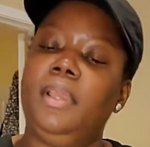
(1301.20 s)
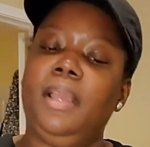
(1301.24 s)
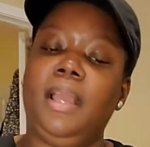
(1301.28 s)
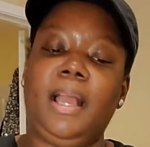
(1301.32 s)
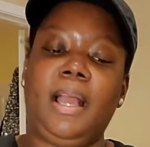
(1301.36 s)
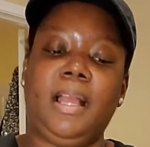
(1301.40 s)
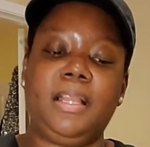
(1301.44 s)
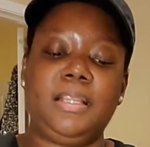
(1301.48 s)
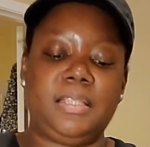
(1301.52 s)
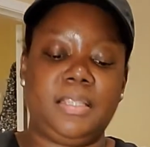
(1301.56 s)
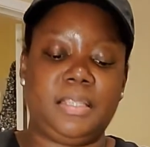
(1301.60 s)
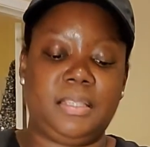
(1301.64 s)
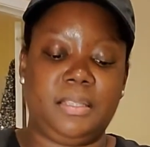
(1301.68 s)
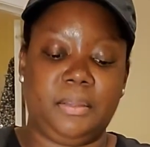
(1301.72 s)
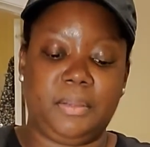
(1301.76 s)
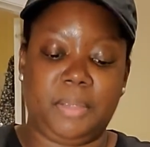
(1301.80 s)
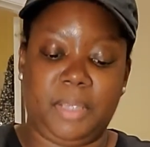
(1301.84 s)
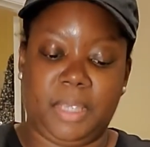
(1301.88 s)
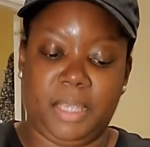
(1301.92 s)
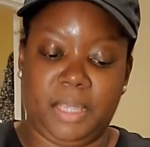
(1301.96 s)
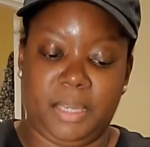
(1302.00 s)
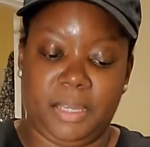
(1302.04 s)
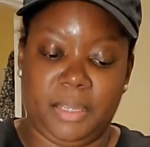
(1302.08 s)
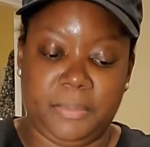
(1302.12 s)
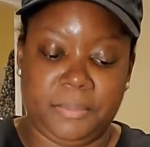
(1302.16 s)
I just don't
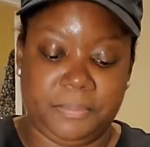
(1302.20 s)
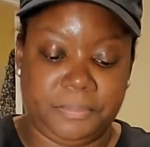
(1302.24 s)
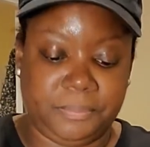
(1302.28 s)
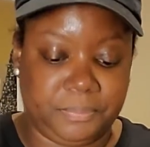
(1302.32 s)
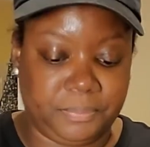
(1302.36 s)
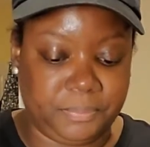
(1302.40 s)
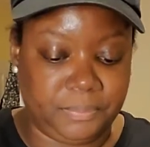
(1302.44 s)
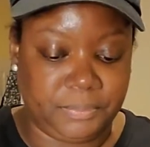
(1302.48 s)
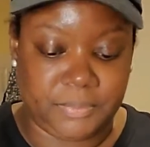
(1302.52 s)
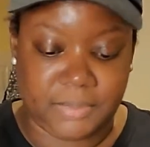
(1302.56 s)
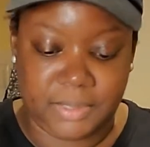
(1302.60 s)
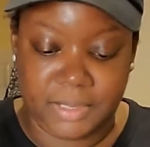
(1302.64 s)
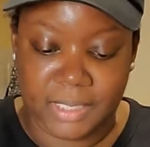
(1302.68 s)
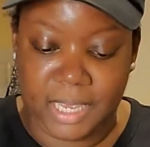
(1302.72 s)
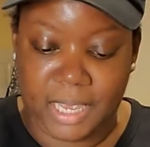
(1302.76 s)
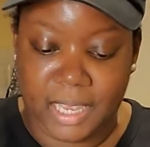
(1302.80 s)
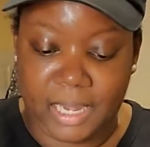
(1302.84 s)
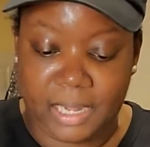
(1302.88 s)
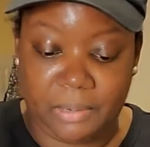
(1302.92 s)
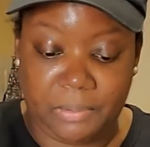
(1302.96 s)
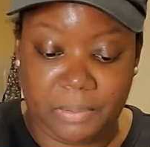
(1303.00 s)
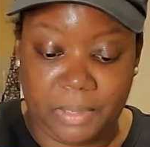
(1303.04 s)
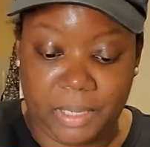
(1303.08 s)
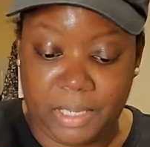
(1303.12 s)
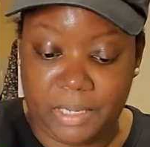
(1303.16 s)
get it. I
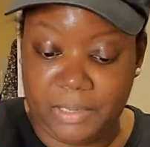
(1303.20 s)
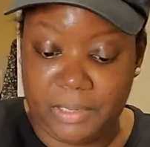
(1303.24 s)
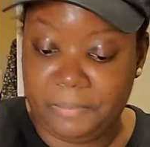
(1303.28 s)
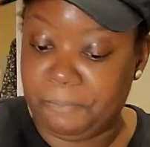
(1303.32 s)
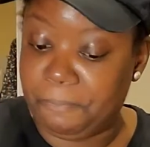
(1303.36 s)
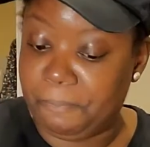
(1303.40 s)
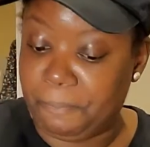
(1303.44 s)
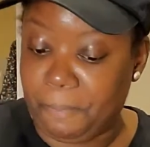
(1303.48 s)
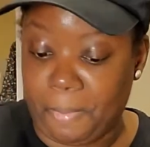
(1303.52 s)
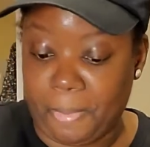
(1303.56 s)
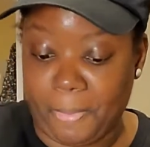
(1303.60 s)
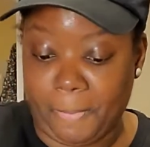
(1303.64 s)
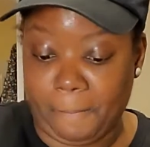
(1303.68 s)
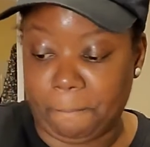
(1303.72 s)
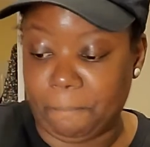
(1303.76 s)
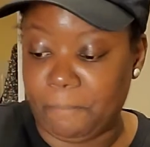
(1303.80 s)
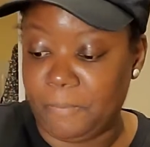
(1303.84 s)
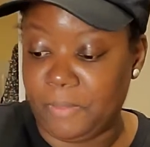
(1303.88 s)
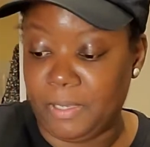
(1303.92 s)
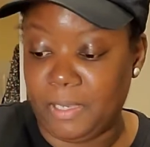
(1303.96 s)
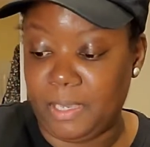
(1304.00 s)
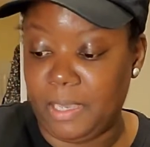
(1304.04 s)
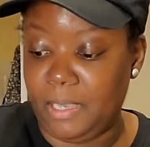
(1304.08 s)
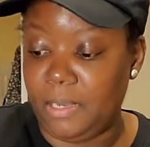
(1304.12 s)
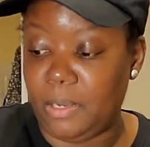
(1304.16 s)
don't get it.
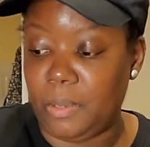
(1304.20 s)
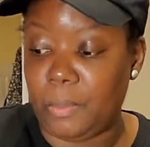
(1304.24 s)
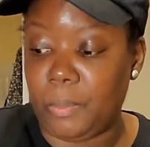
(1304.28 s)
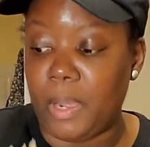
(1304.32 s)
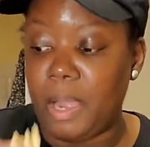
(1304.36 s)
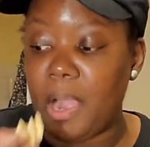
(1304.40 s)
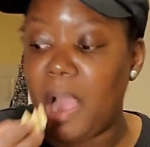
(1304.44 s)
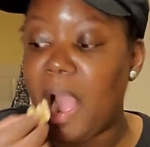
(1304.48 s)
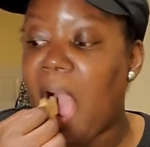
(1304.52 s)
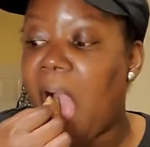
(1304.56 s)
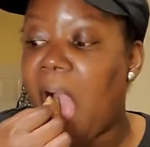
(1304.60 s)
Ain't no way.